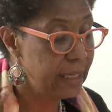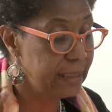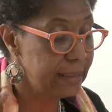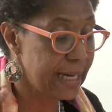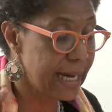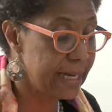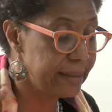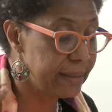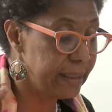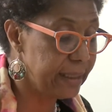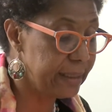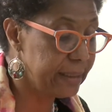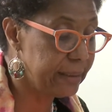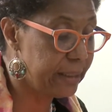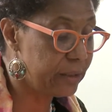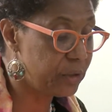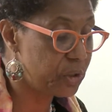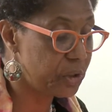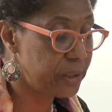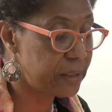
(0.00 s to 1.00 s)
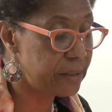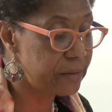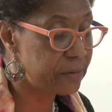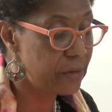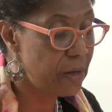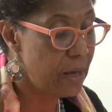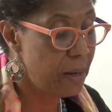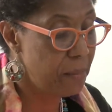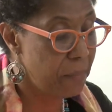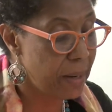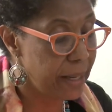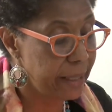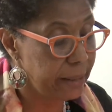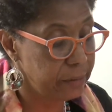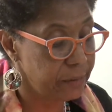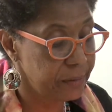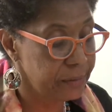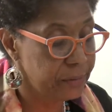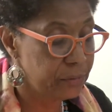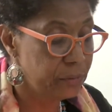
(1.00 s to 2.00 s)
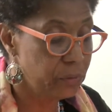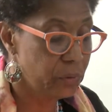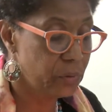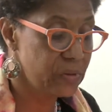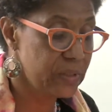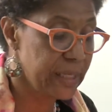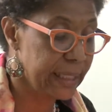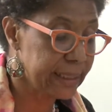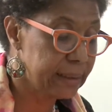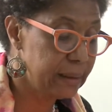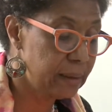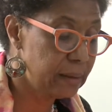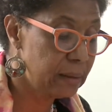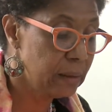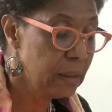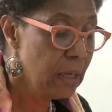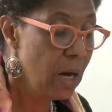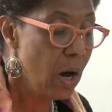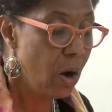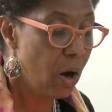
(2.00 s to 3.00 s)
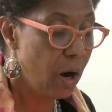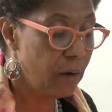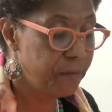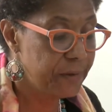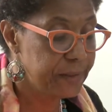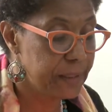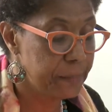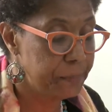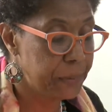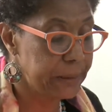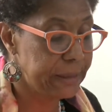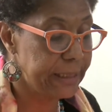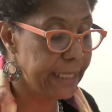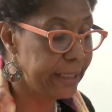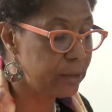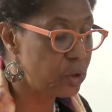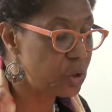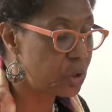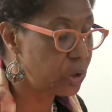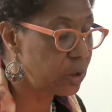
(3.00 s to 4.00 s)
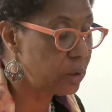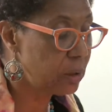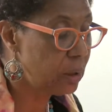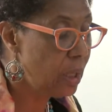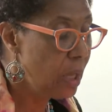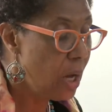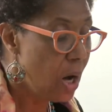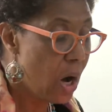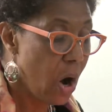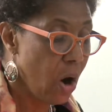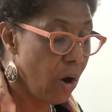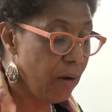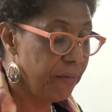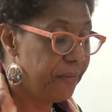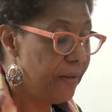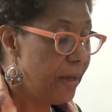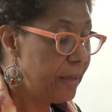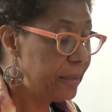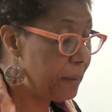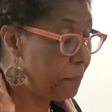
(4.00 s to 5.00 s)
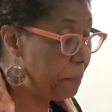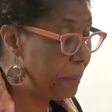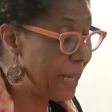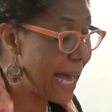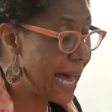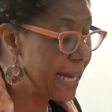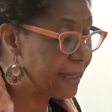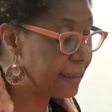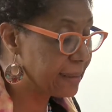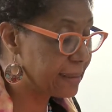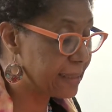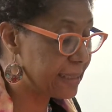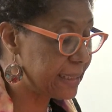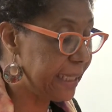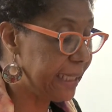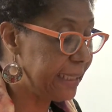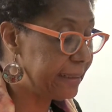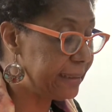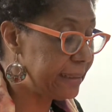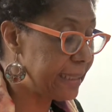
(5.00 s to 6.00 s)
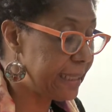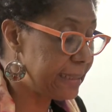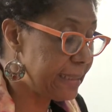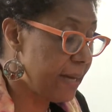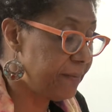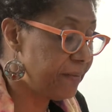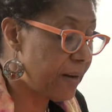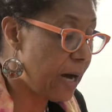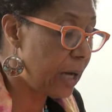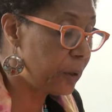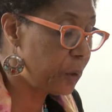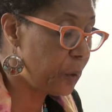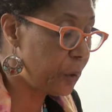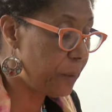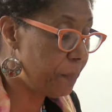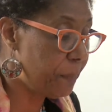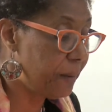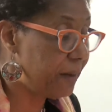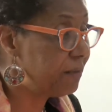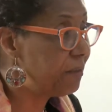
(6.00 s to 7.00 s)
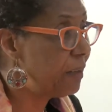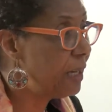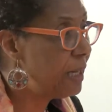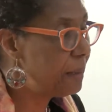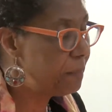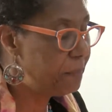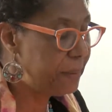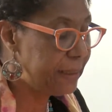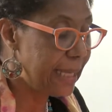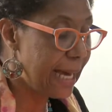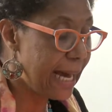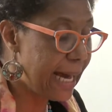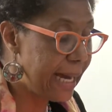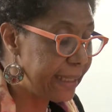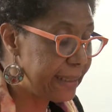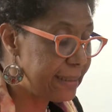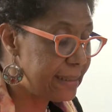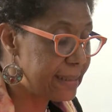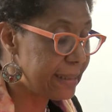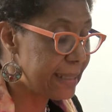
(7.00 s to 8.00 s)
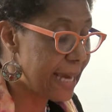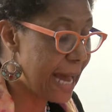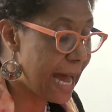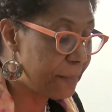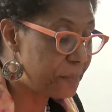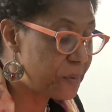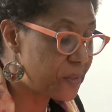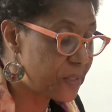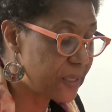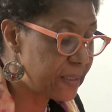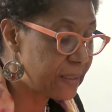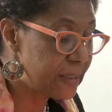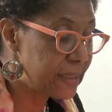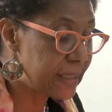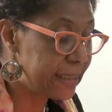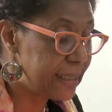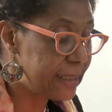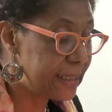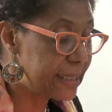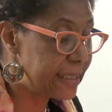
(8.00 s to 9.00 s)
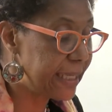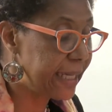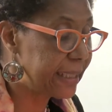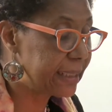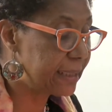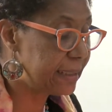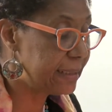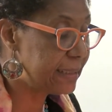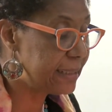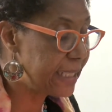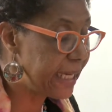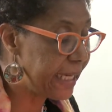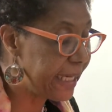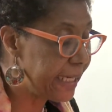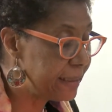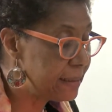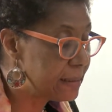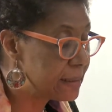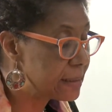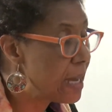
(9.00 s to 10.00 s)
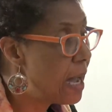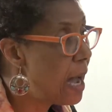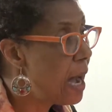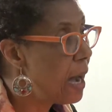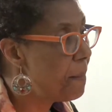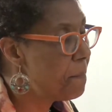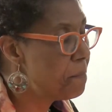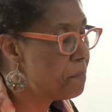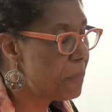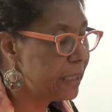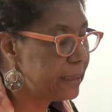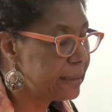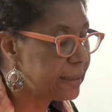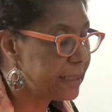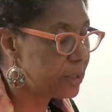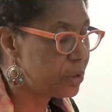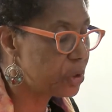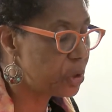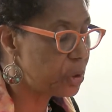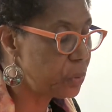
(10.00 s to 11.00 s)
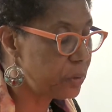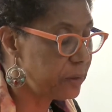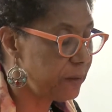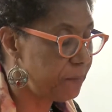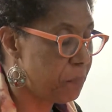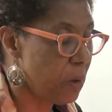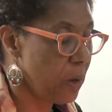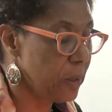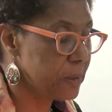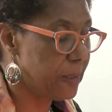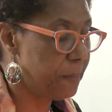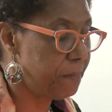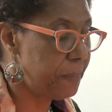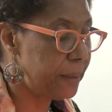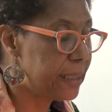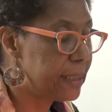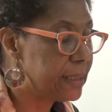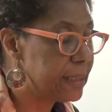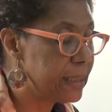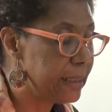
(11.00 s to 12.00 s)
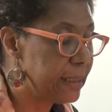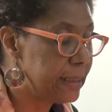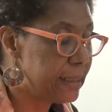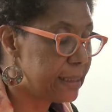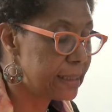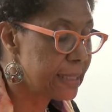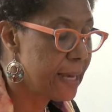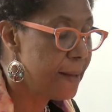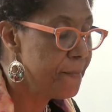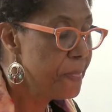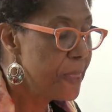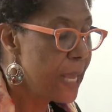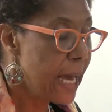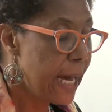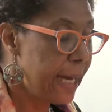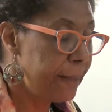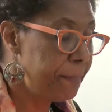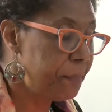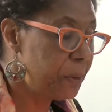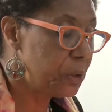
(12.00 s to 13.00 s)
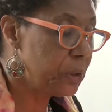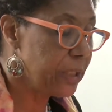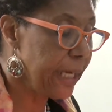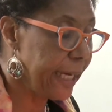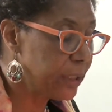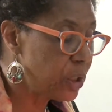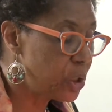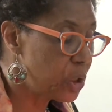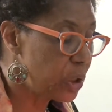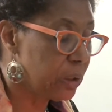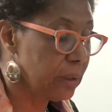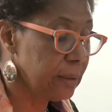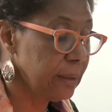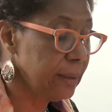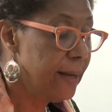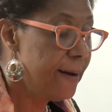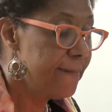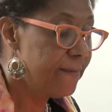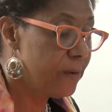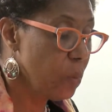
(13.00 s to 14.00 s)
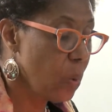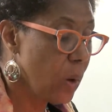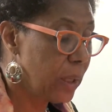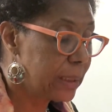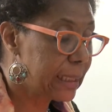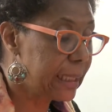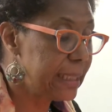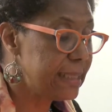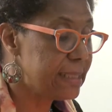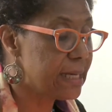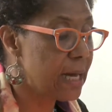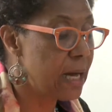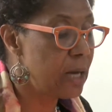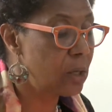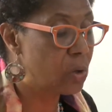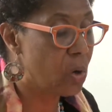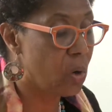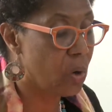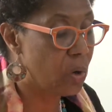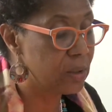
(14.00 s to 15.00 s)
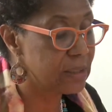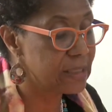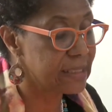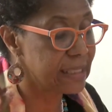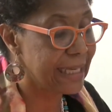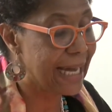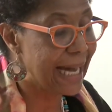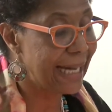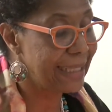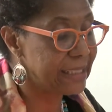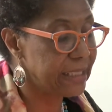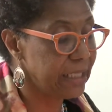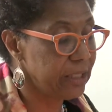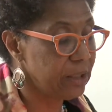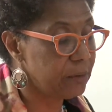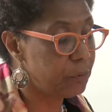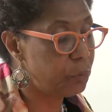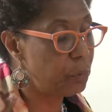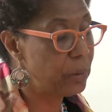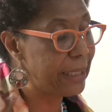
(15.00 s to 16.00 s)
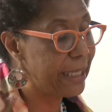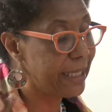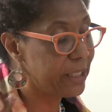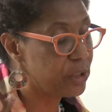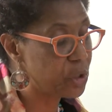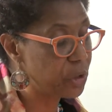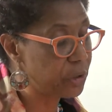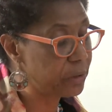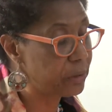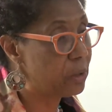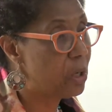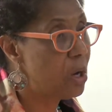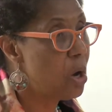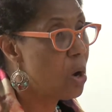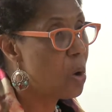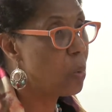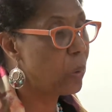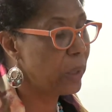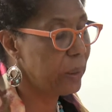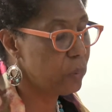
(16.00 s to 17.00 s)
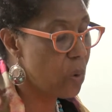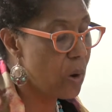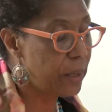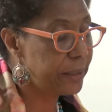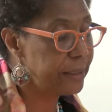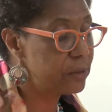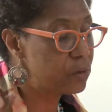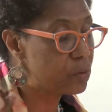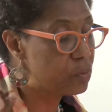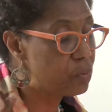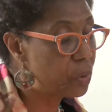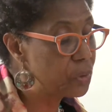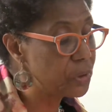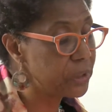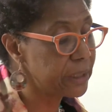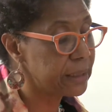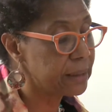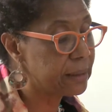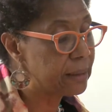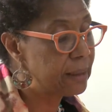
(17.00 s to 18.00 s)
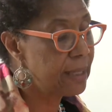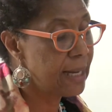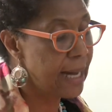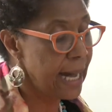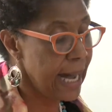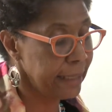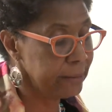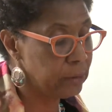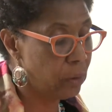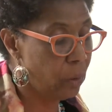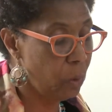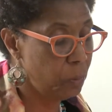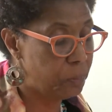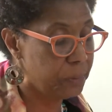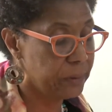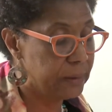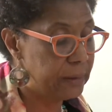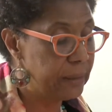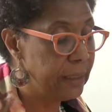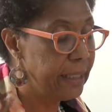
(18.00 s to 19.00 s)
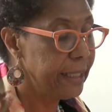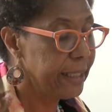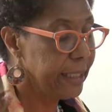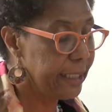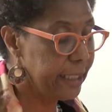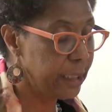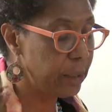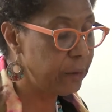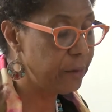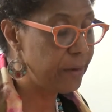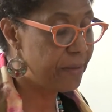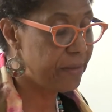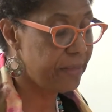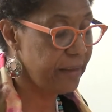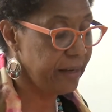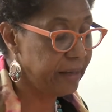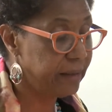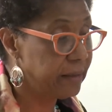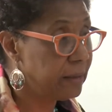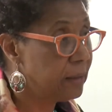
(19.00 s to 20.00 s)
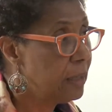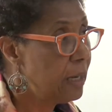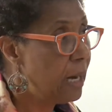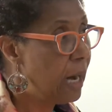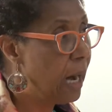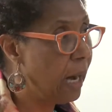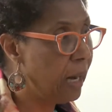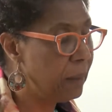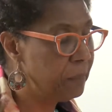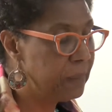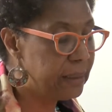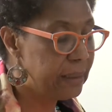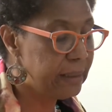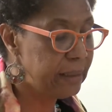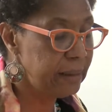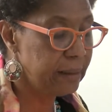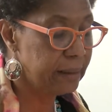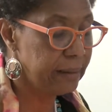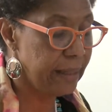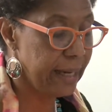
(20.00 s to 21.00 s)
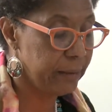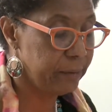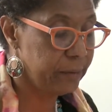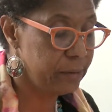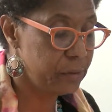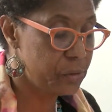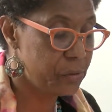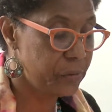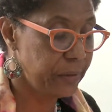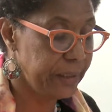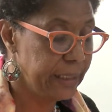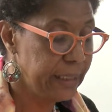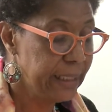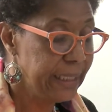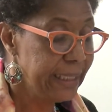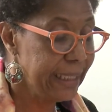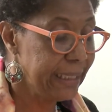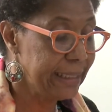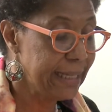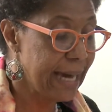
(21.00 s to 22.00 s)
neither indigenous, migrant, nor settler, offer the potential of the blank state that, as I've argued above, belies an absence and instead contains a multitude of possibilities and potential for what Glissant calls the idea of relation, where one is rooted and open, here and there, harmony and errantry, in